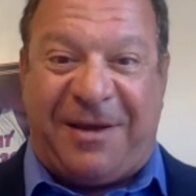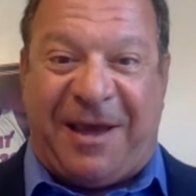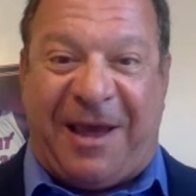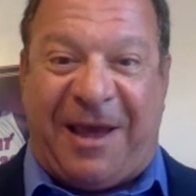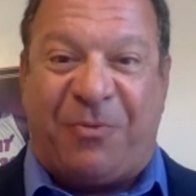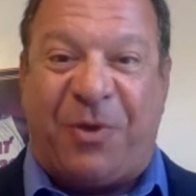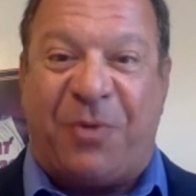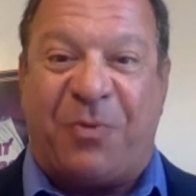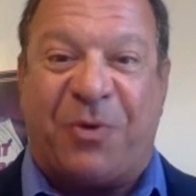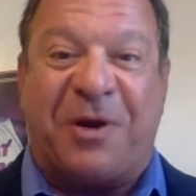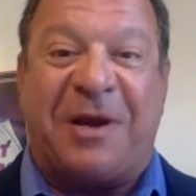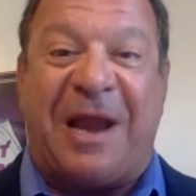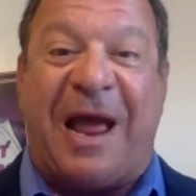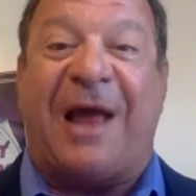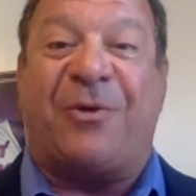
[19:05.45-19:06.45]
And when we're
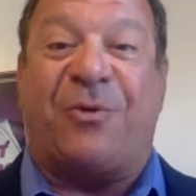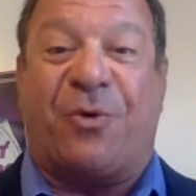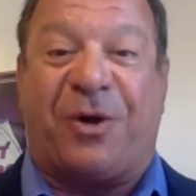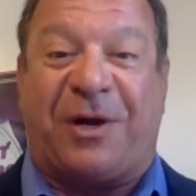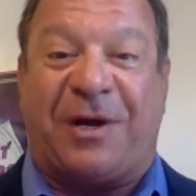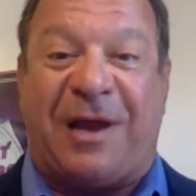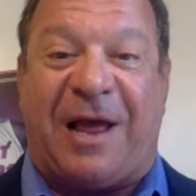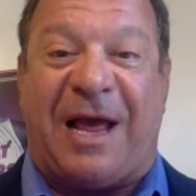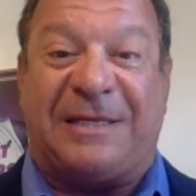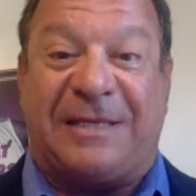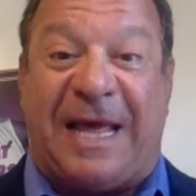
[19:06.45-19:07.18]
not organized,